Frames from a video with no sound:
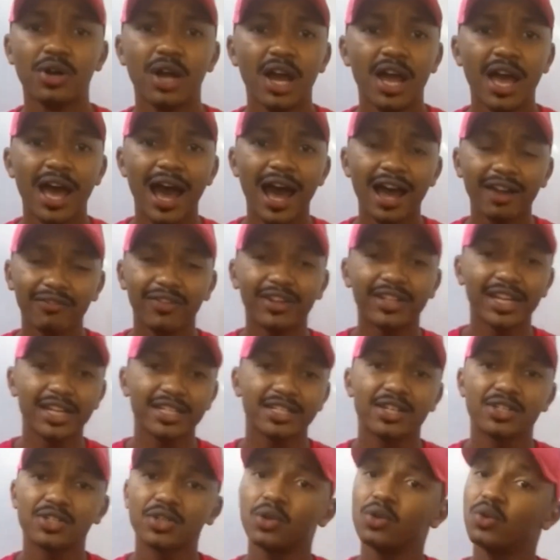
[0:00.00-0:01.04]
Advertise that
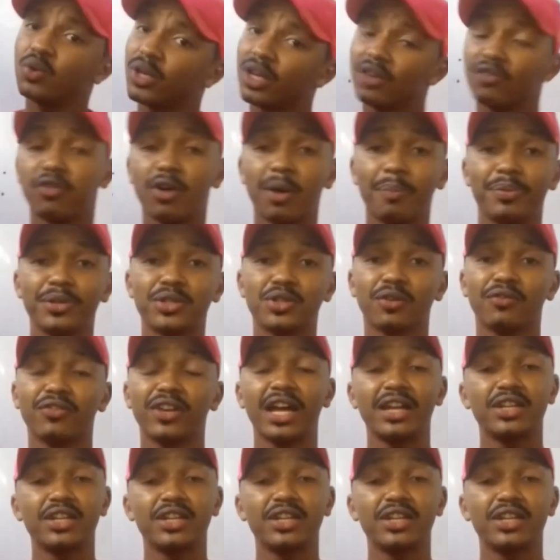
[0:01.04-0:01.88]
you're looking for a piece of land.